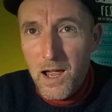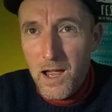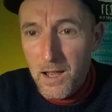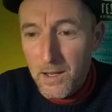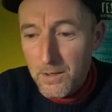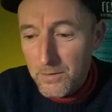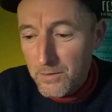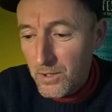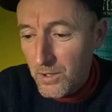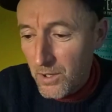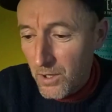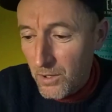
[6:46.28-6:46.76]

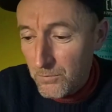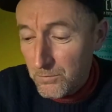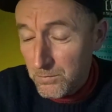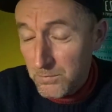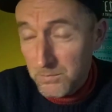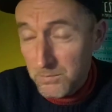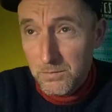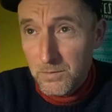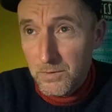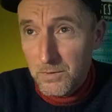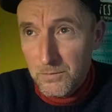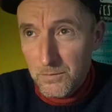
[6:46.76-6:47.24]

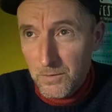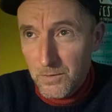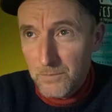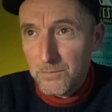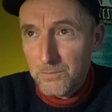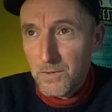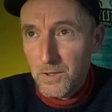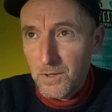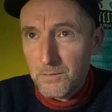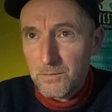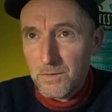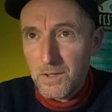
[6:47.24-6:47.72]

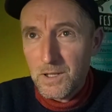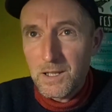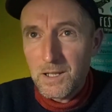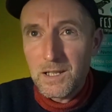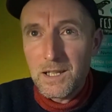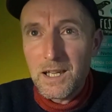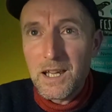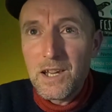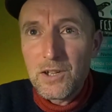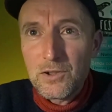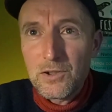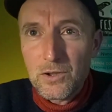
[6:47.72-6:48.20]
the
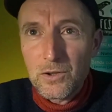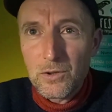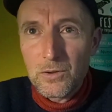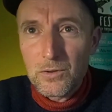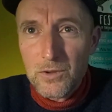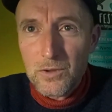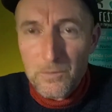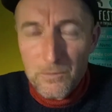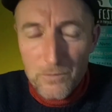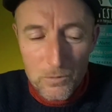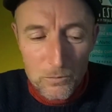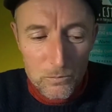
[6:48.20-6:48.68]
issues
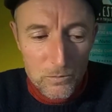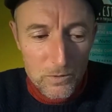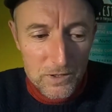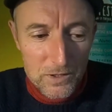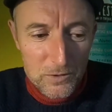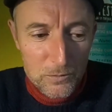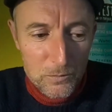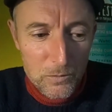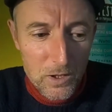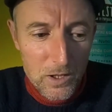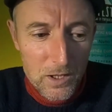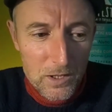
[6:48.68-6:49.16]
of
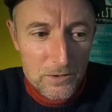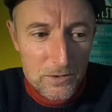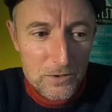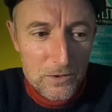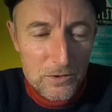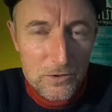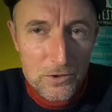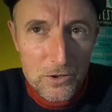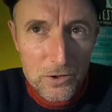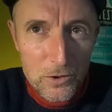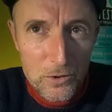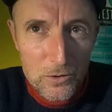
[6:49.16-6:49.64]
which words you
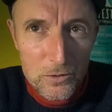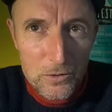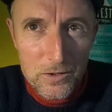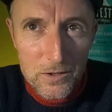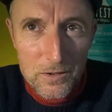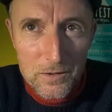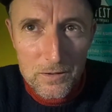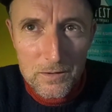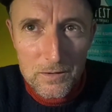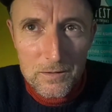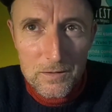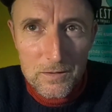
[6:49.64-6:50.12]
choose,
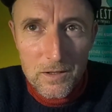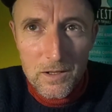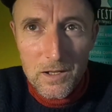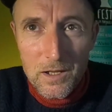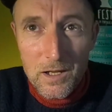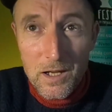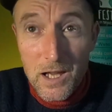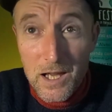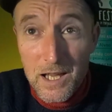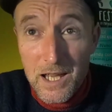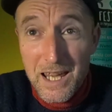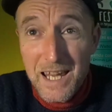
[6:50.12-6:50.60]
and
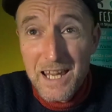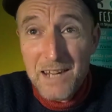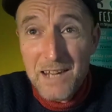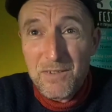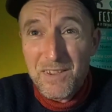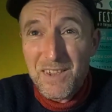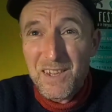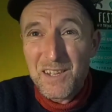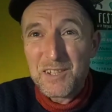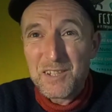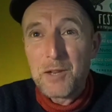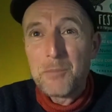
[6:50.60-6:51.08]

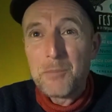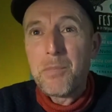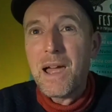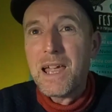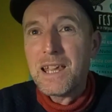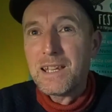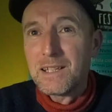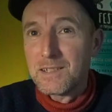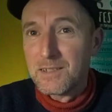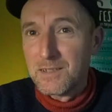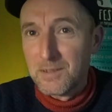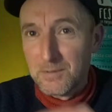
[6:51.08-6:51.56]
even the
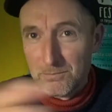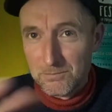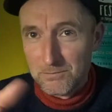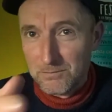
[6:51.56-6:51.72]
debate